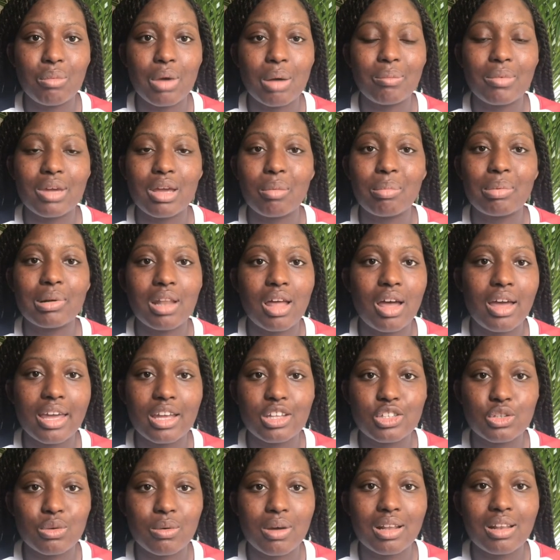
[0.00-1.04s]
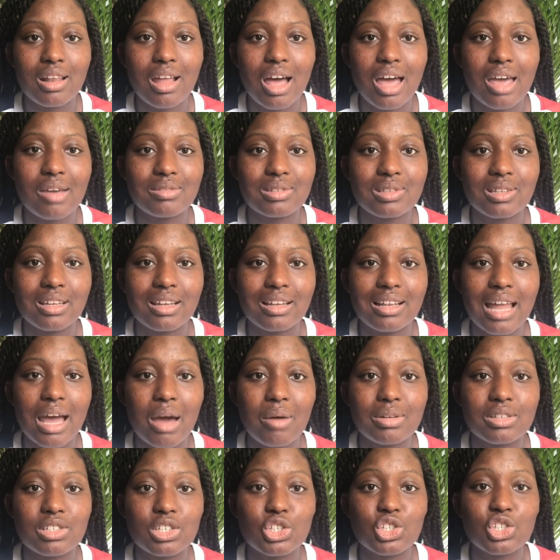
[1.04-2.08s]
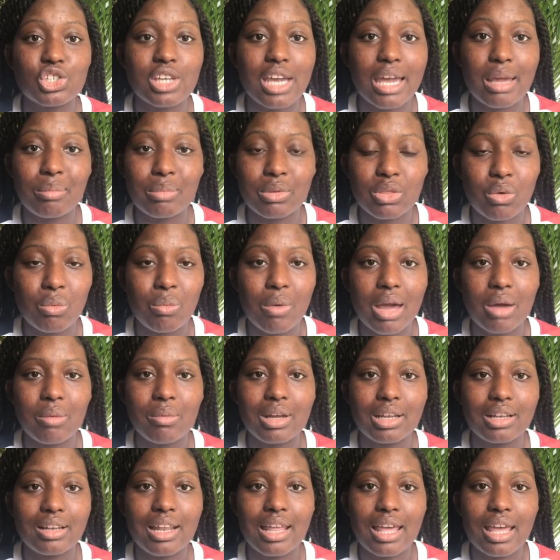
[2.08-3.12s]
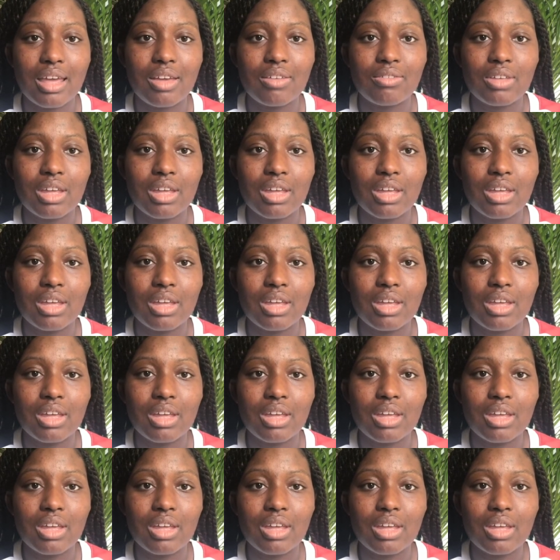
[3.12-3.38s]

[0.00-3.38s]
when we apply it to our lives and allow it to shape the way we live,